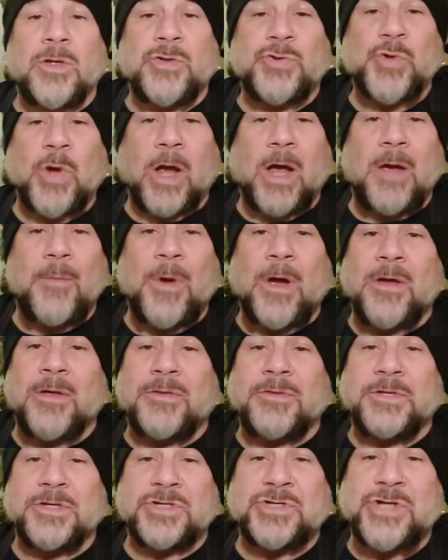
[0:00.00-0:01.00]
Tribe,
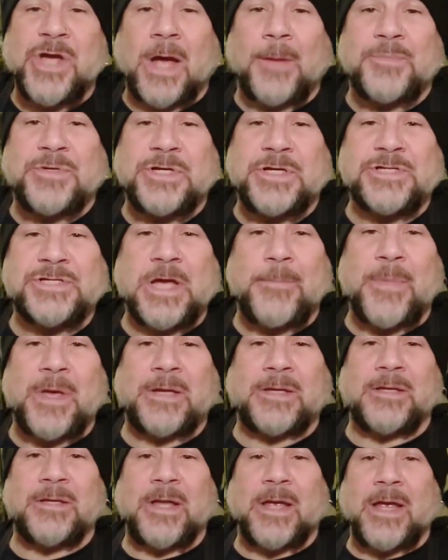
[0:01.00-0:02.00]
this chopped cheese I
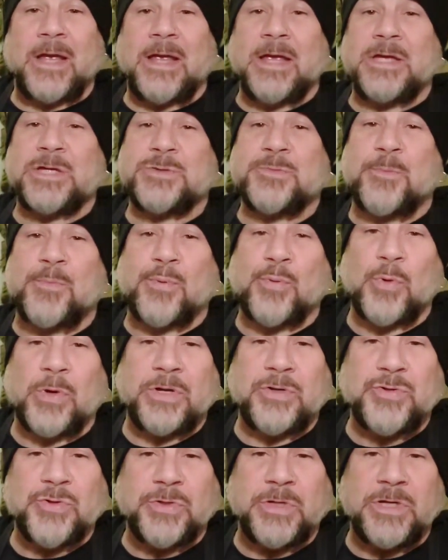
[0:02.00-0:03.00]
make today is
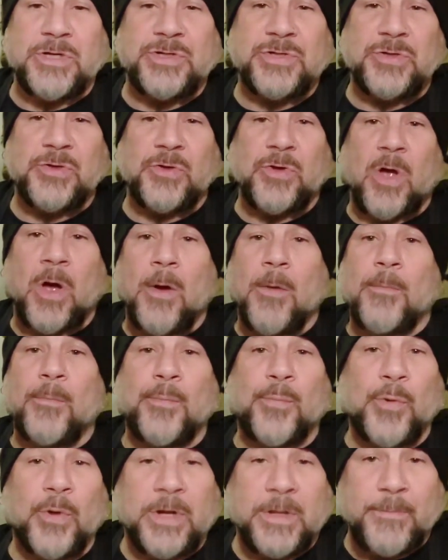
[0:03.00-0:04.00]
pretty traditional,
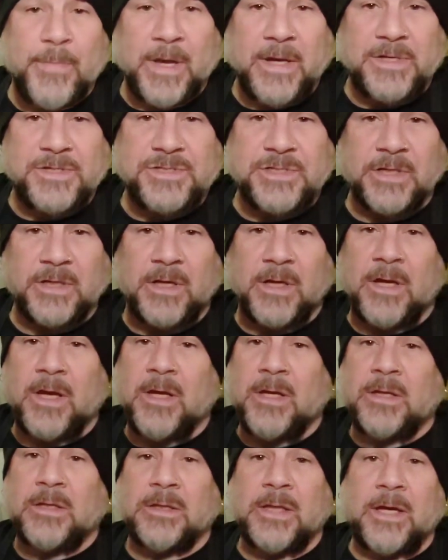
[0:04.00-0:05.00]
pretty basic.
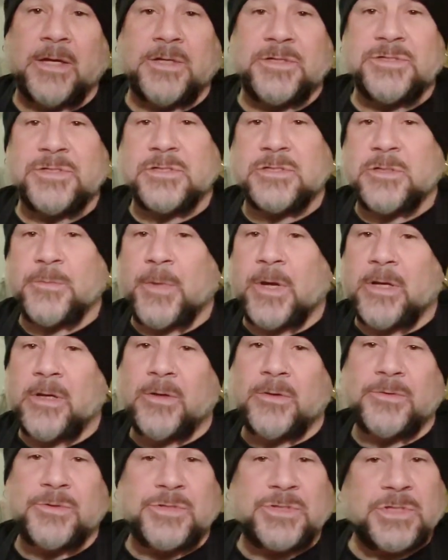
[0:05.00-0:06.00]
Lettuce,
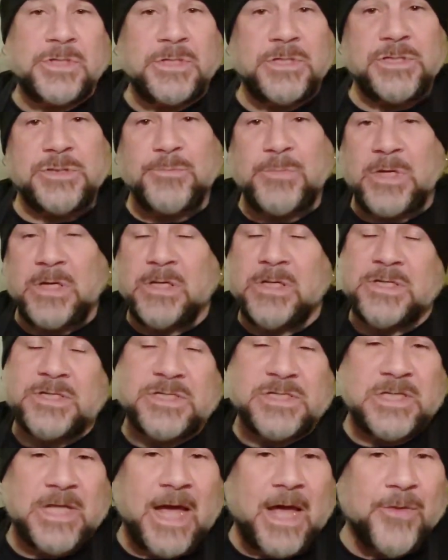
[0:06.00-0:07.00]
tomato, cheese, meat,
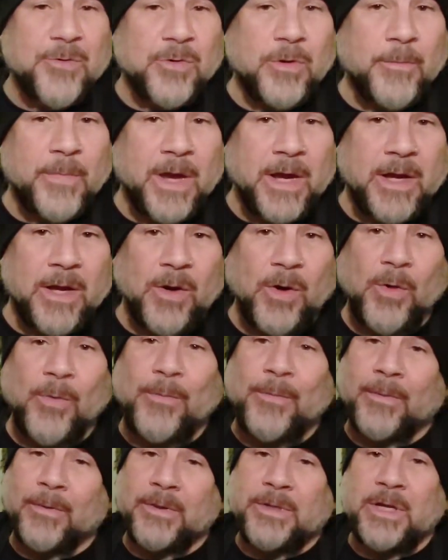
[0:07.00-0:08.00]
slather of
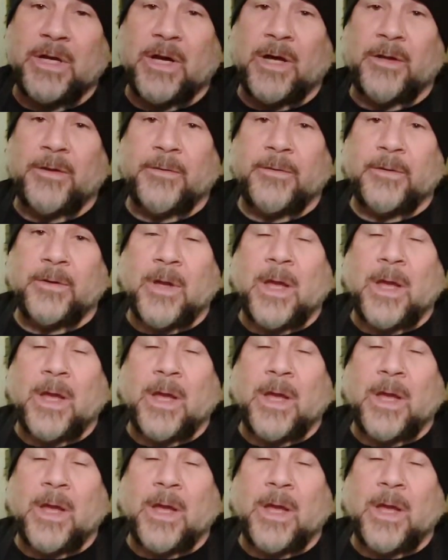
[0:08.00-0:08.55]
mayo, done.